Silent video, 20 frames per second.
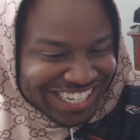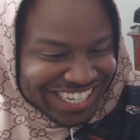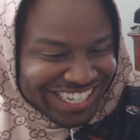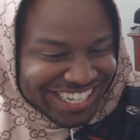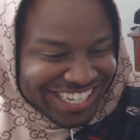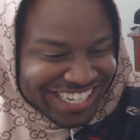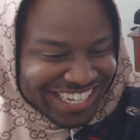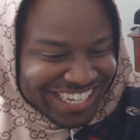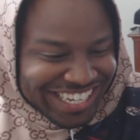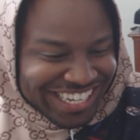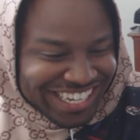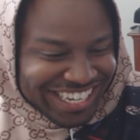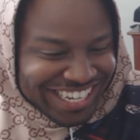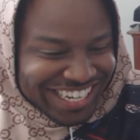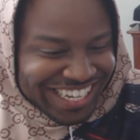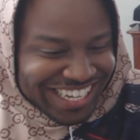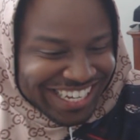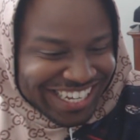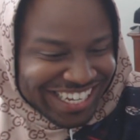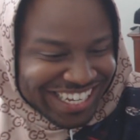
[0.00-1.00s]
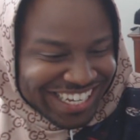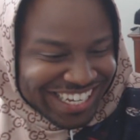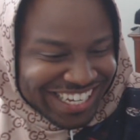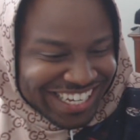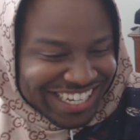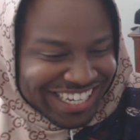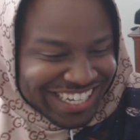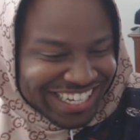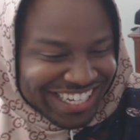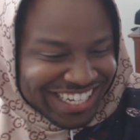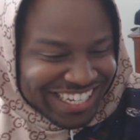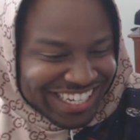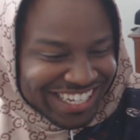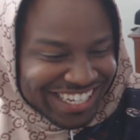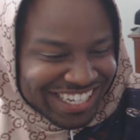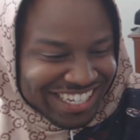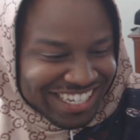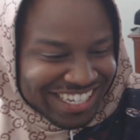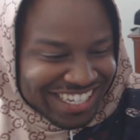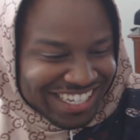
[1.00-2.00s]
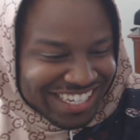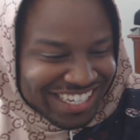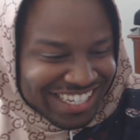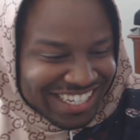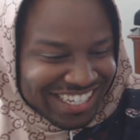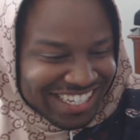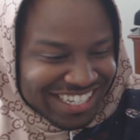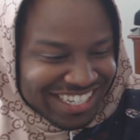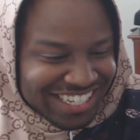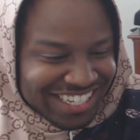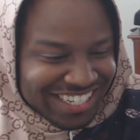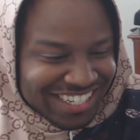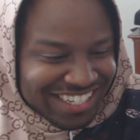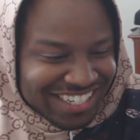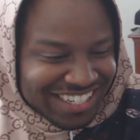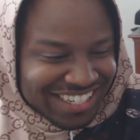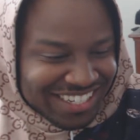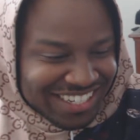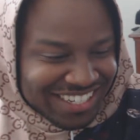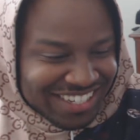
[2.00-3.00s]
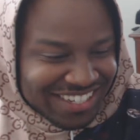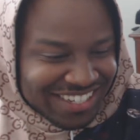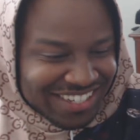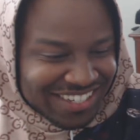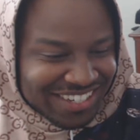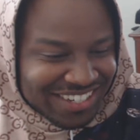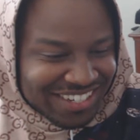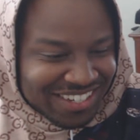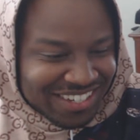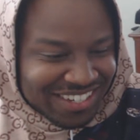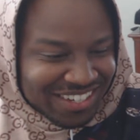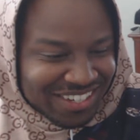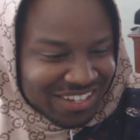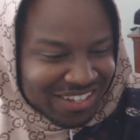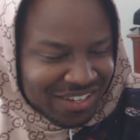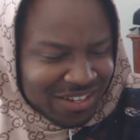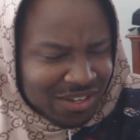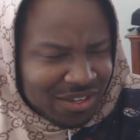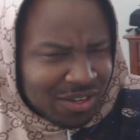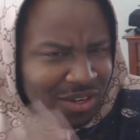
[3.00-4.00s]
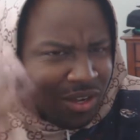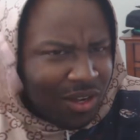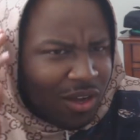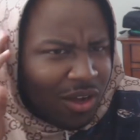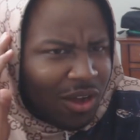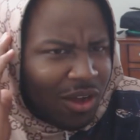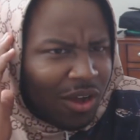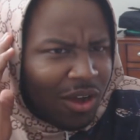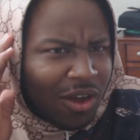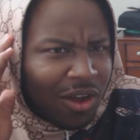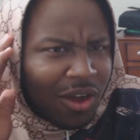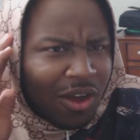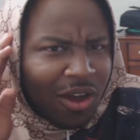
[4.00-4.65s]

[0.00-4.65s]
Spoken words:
No one is speaking in this clip.